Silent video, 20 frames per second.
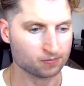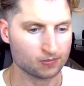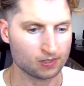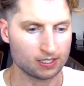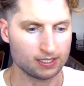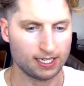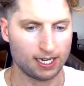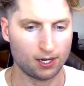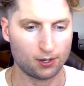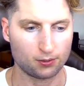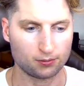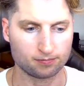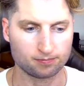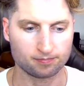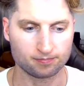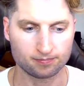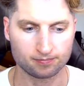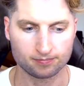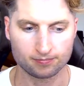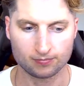Now,
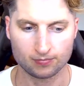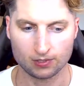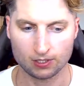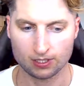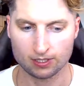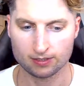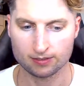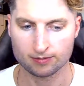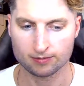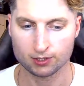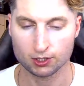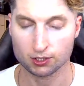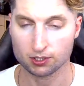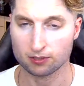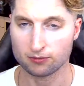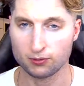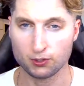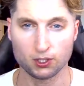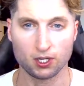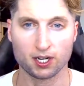just a
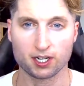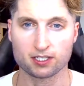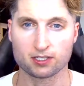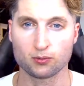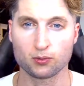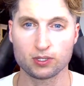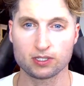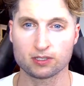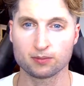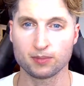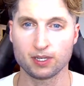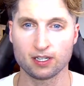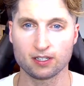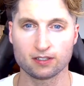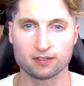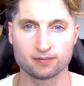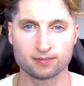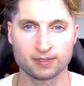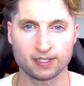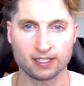few nuggets of wisdom
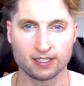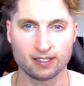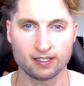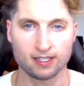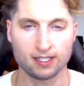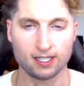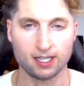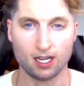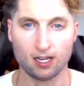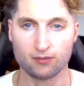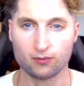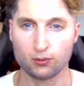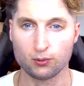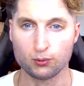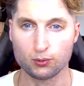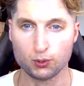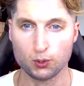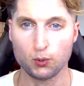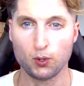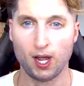here. If you
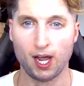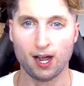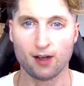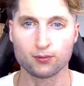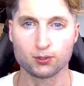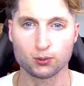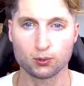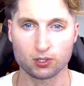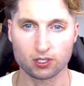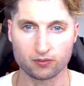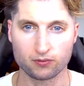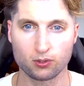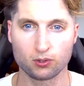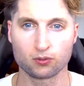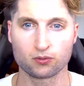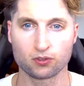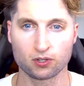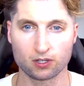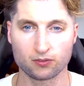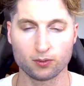do have to interview in
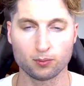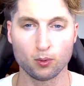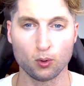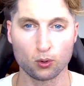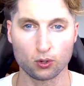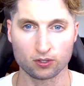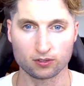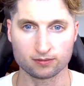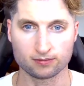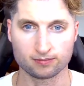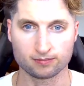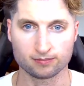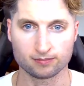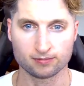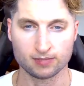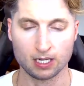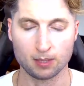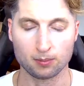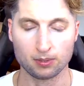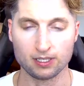front of a board,
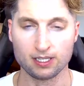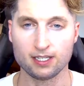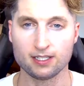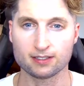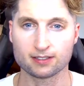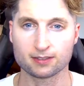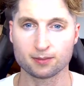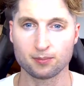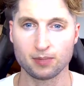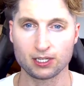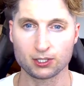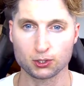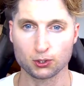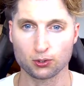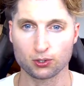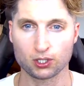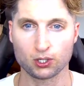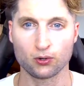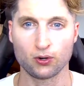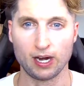please make sure
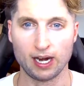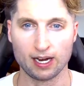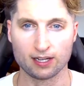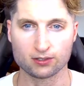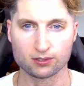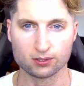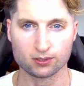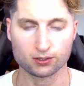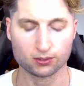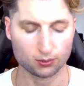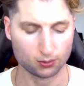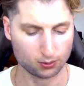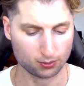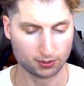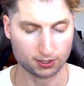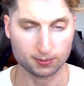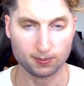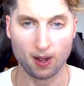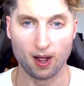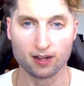your answers or
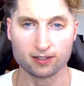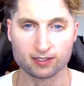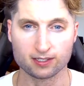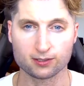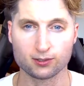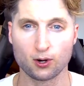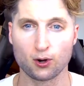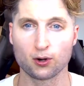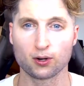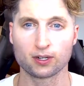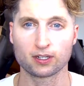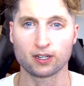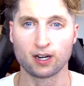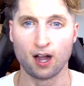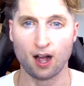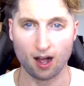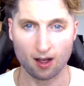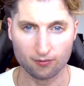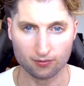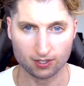responses are
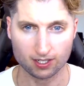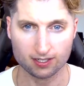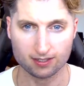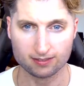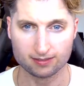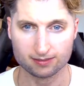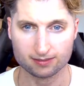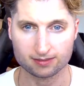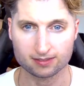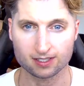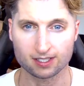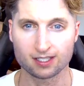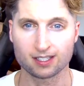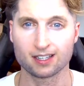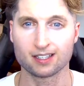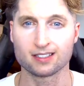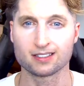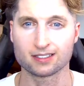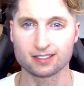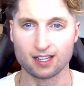confident,
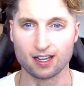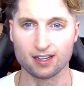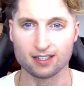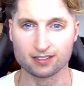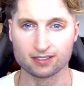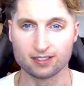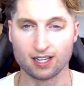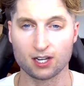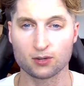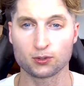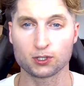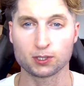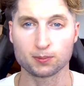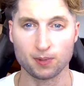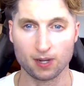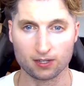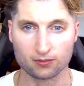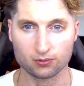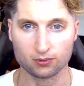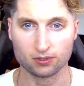concise, and
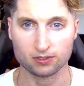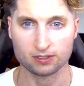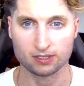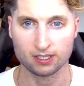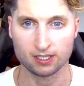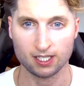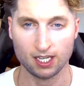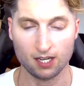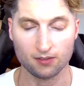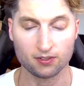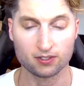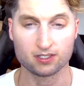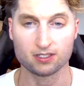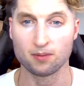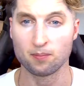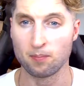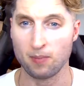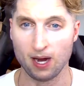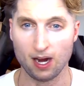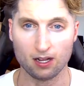respectful. If it's a
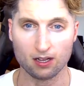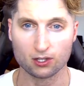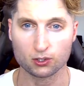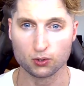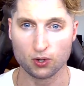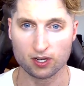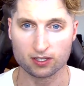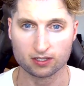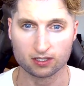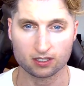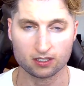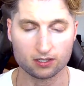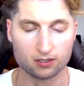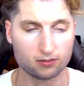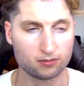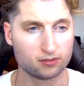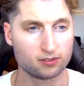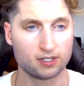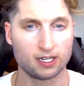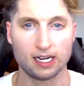male addressing you,
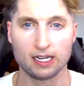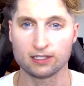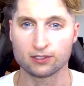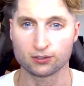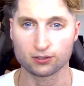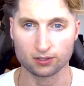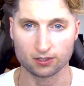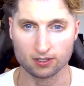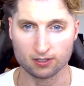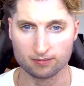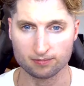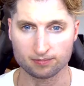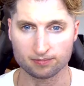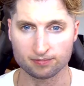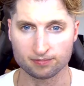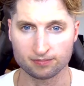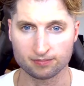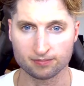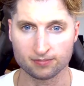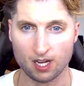it's sir.
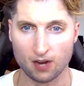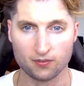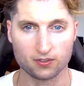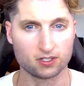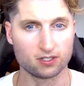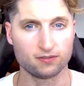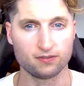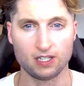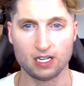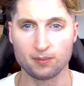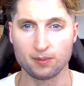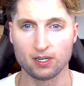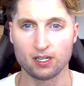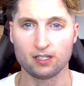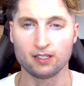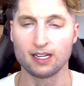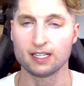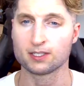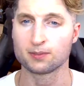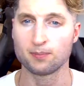If it's a female,
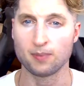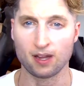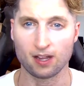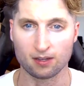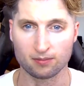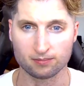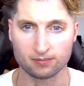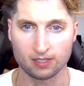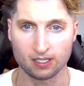it's ma'am.